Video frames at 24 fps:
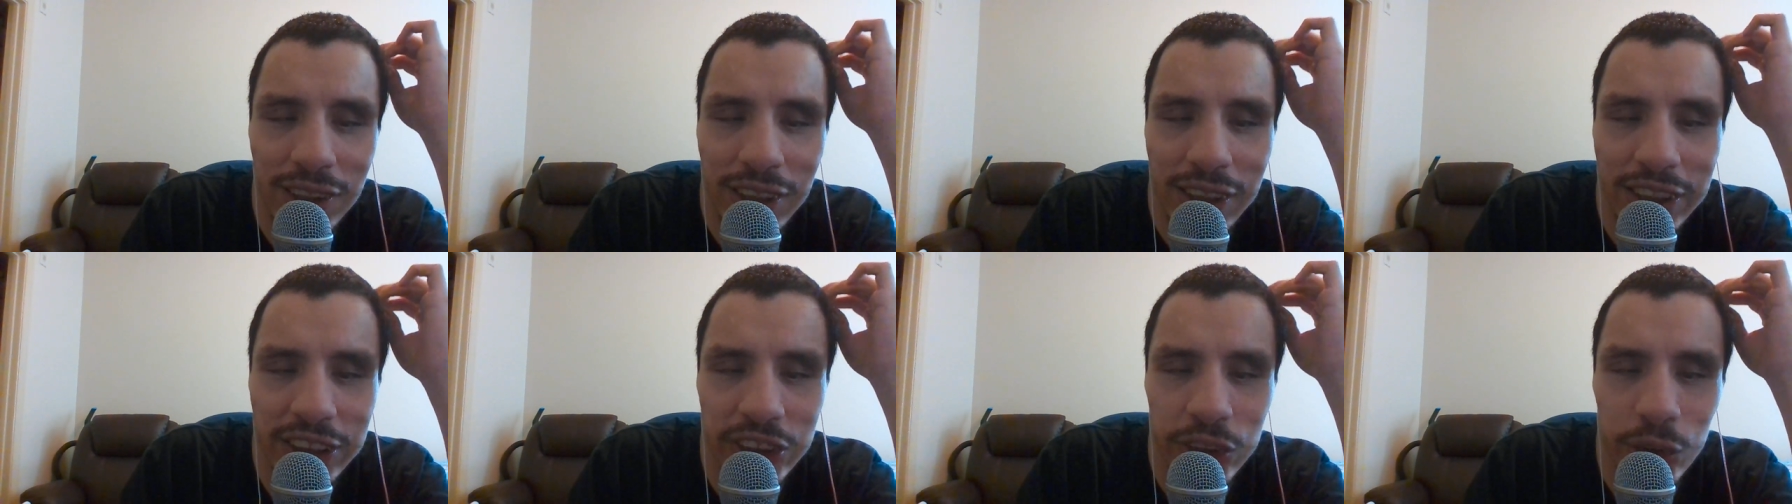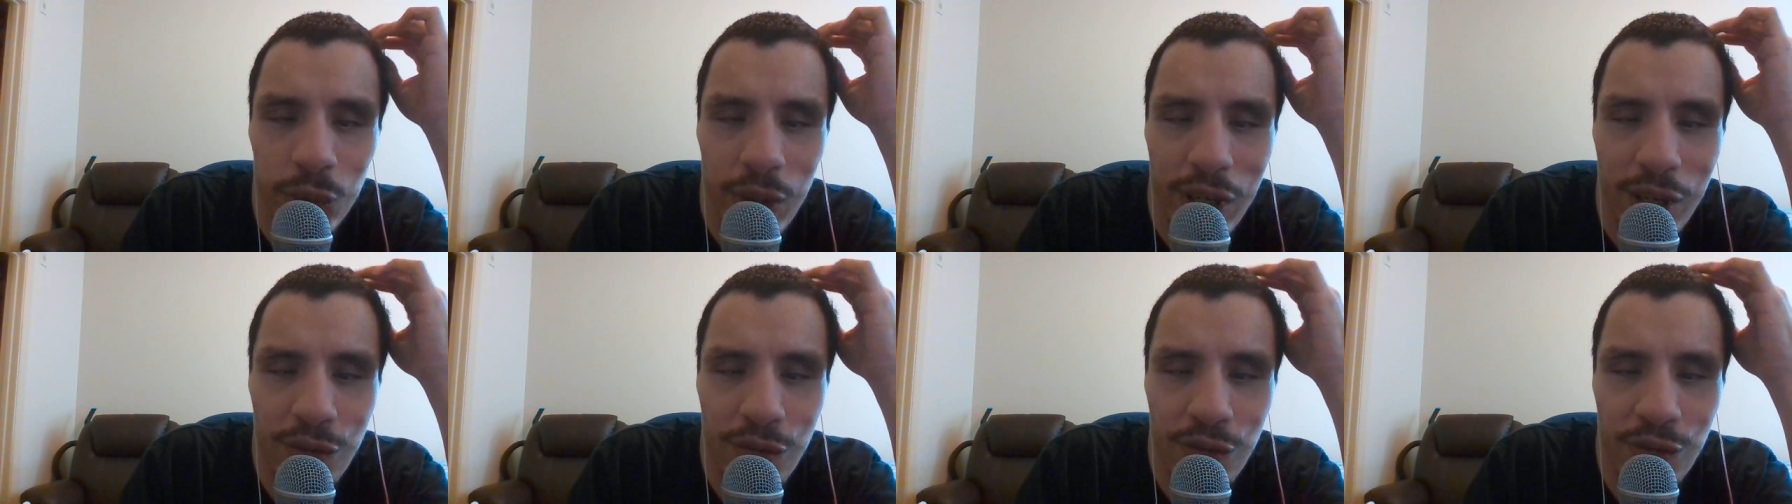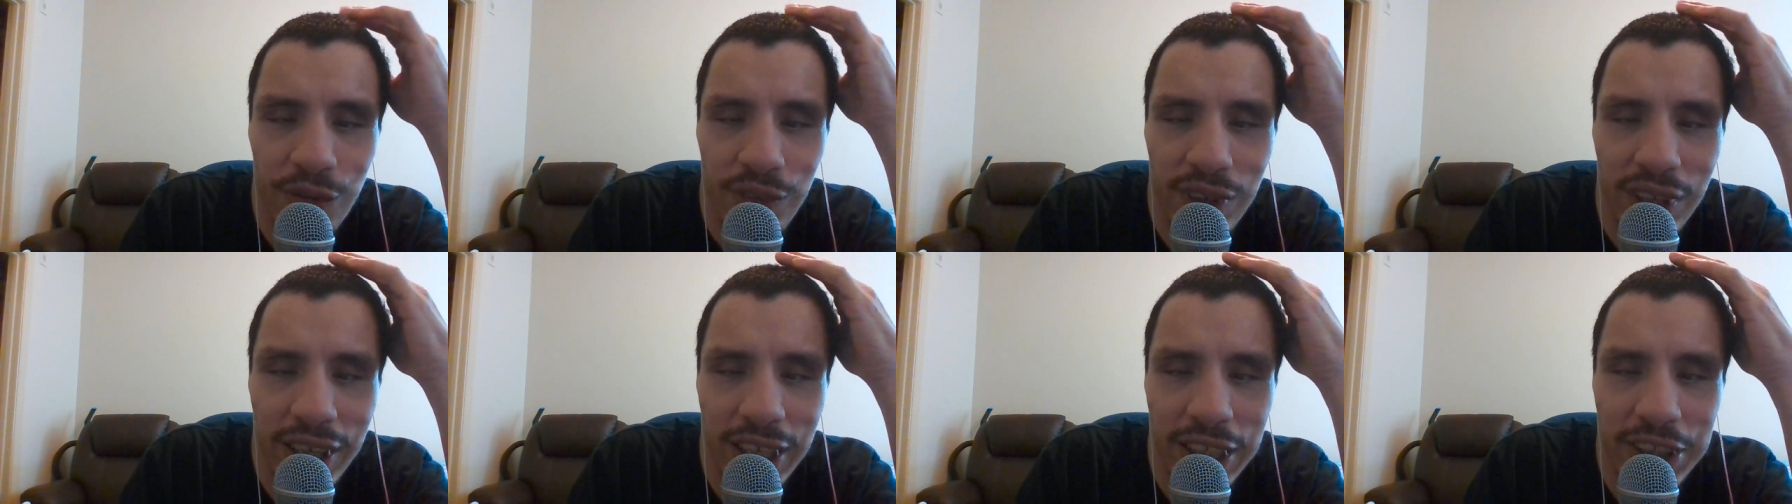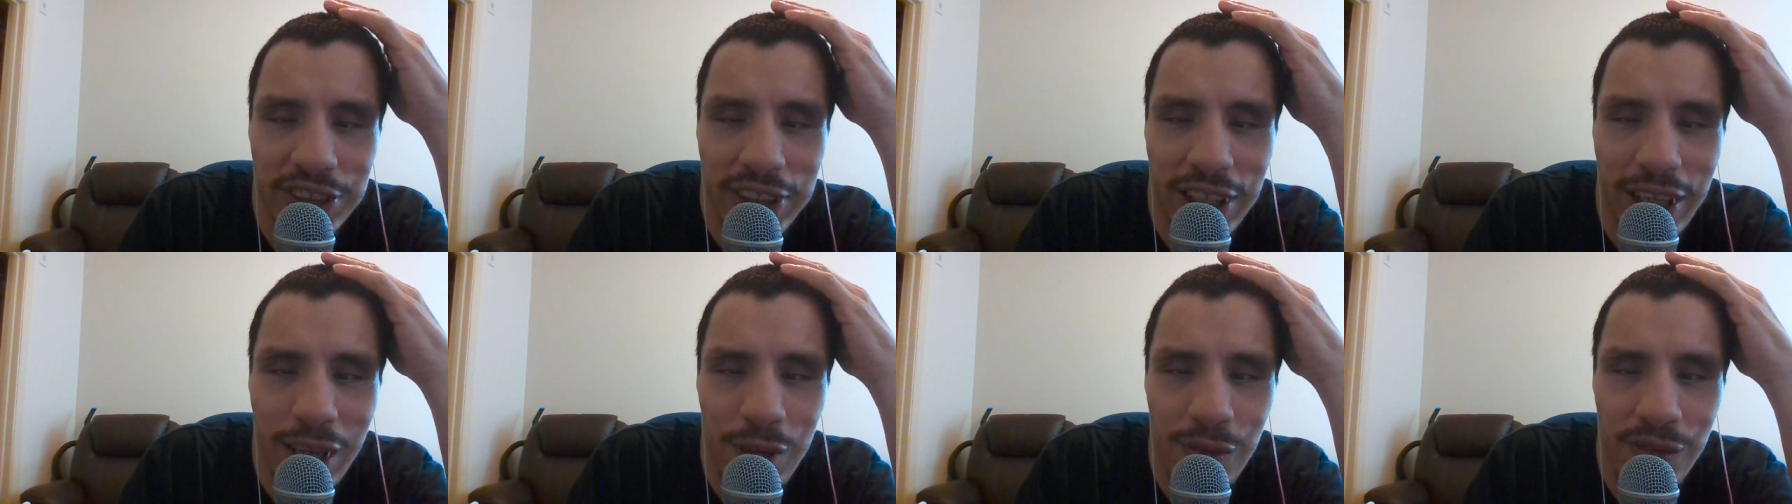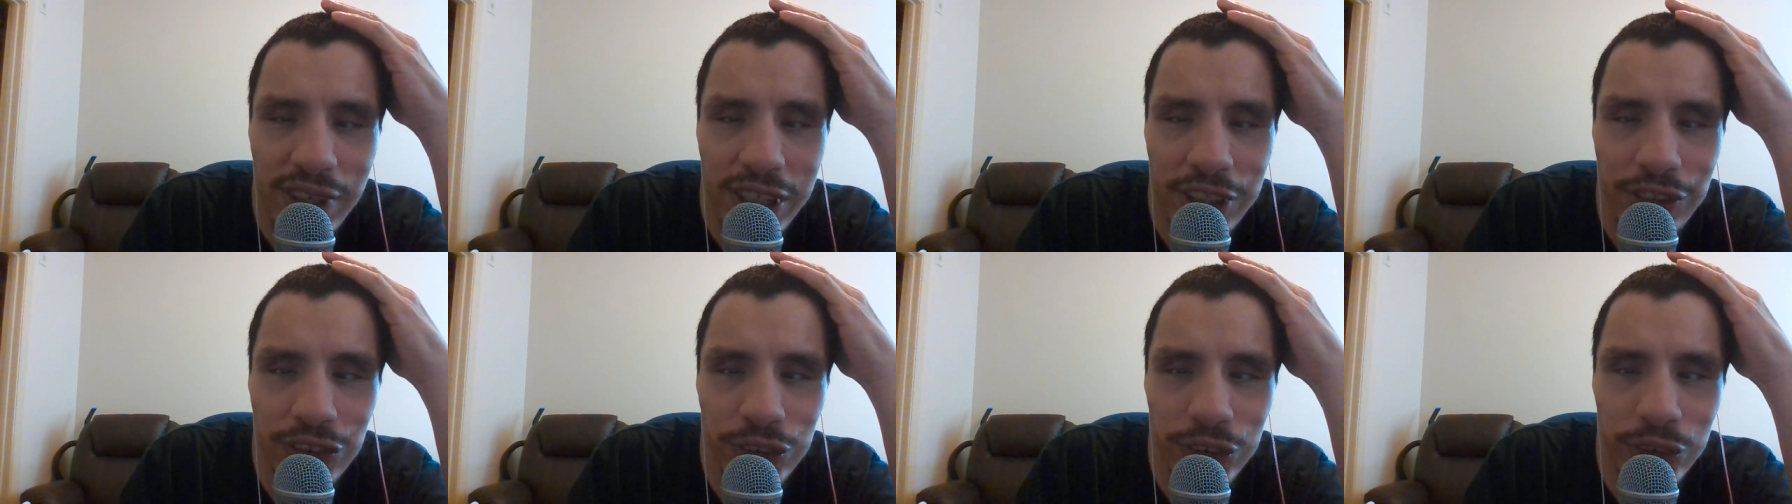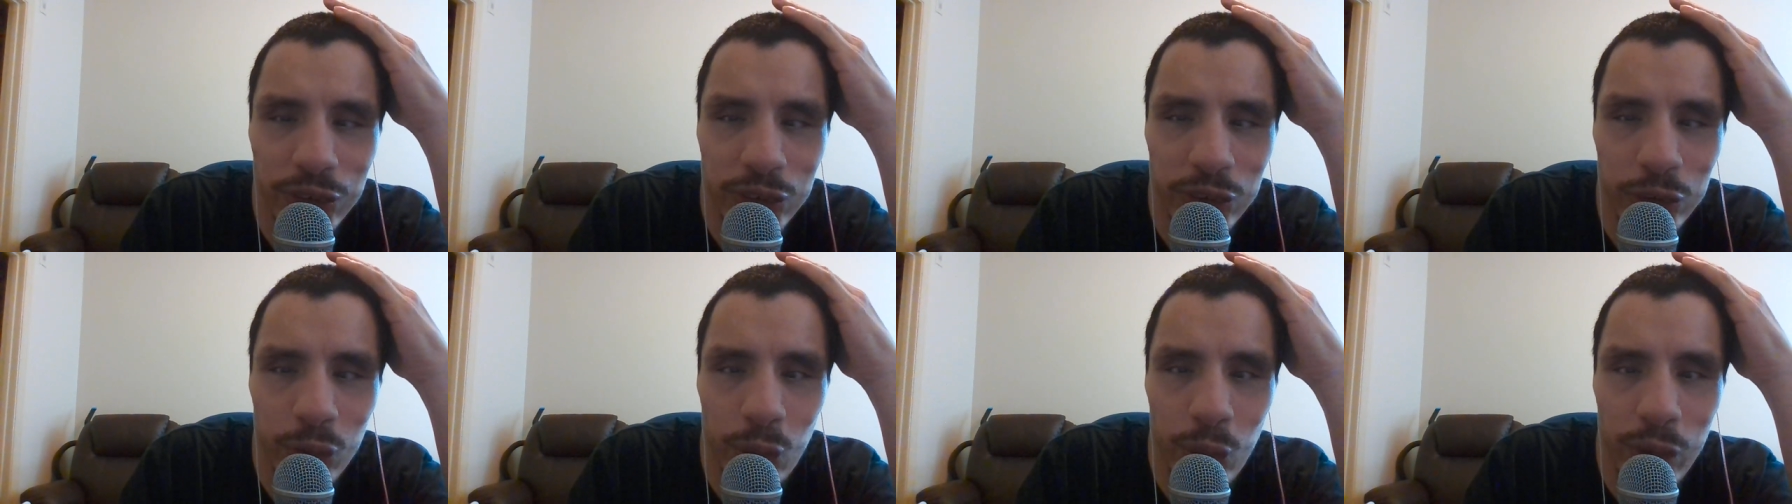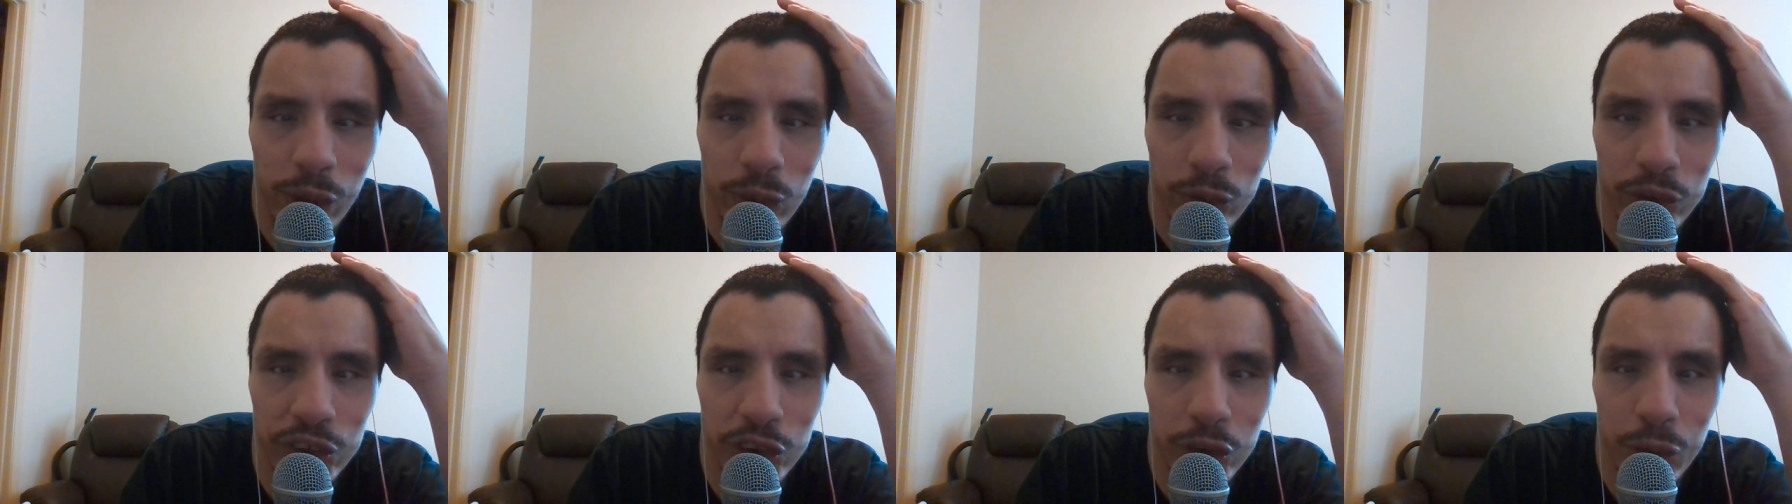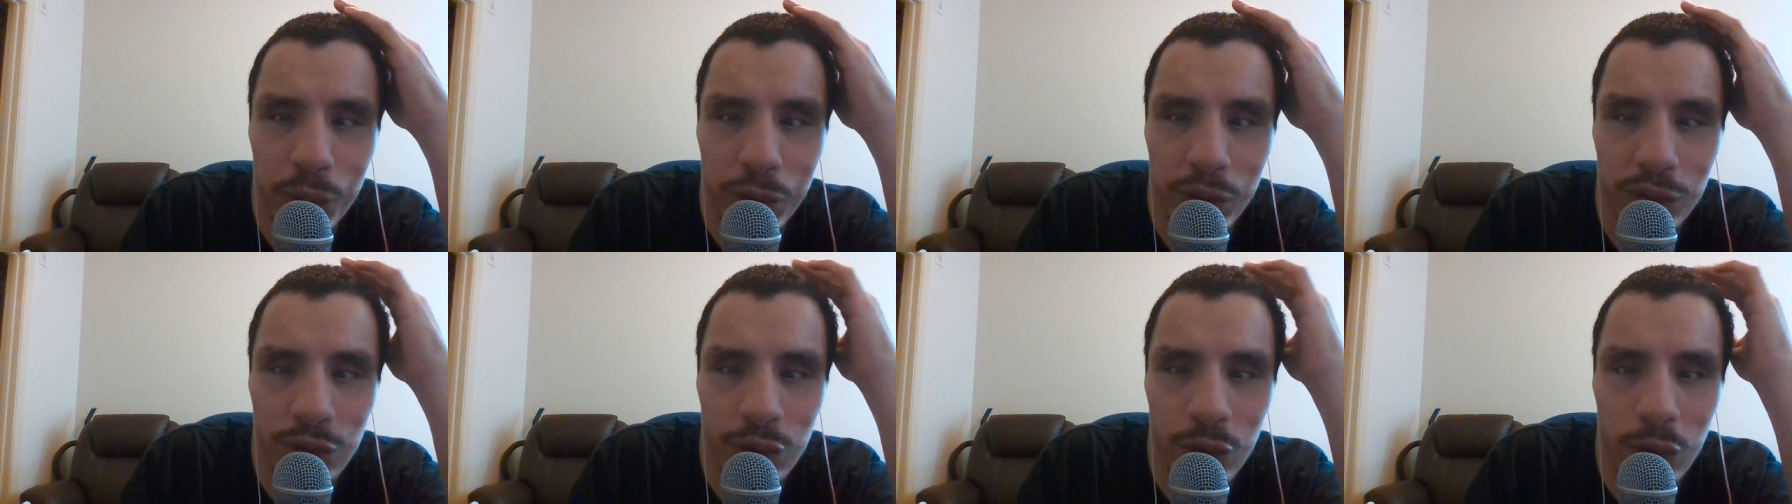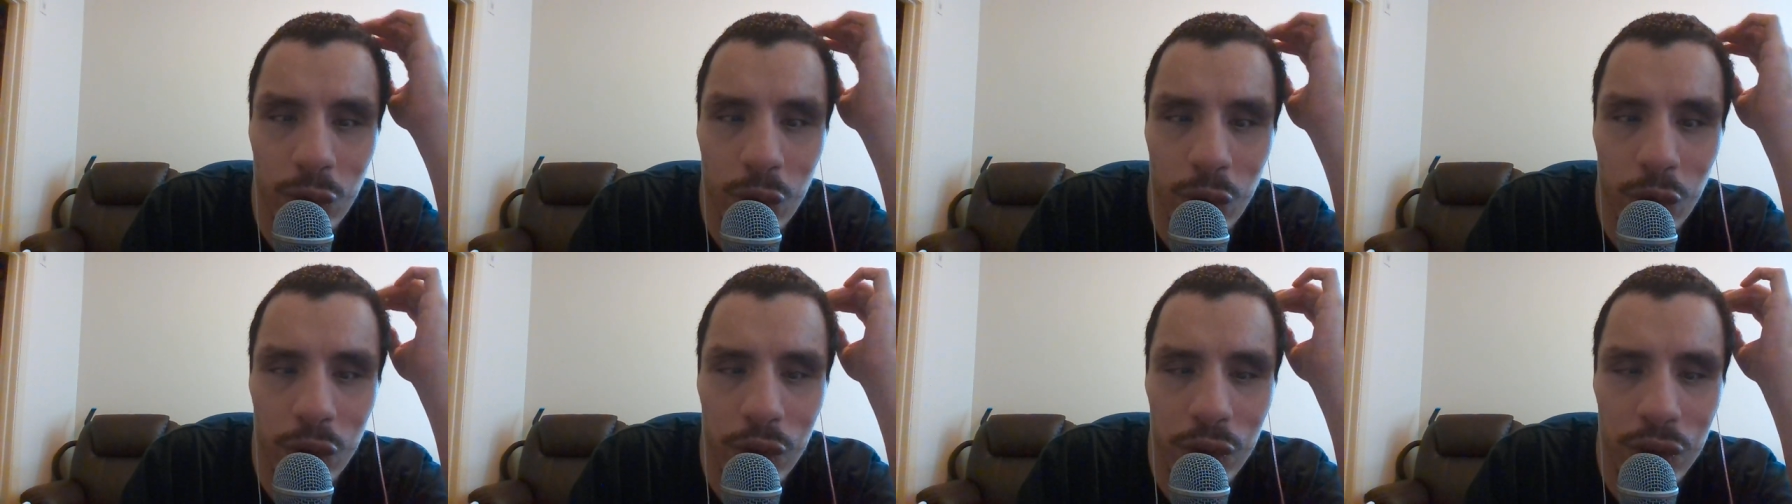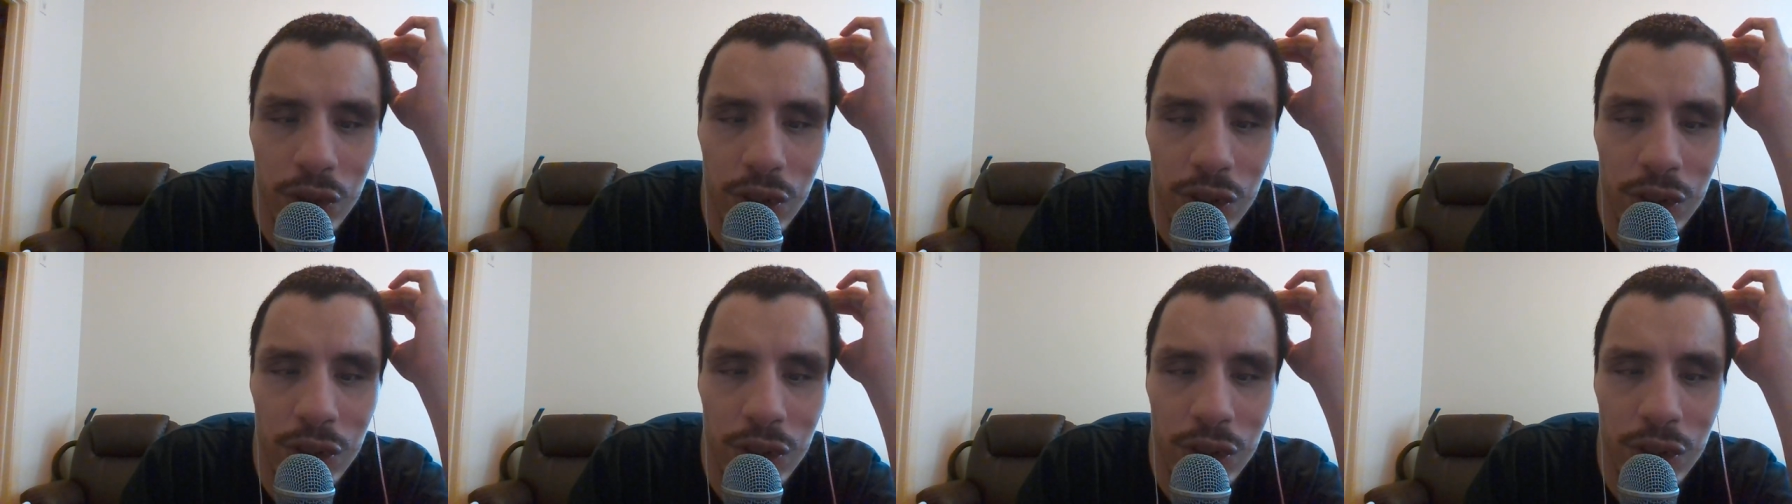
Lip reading: And so I find I've had to use a wheelchair before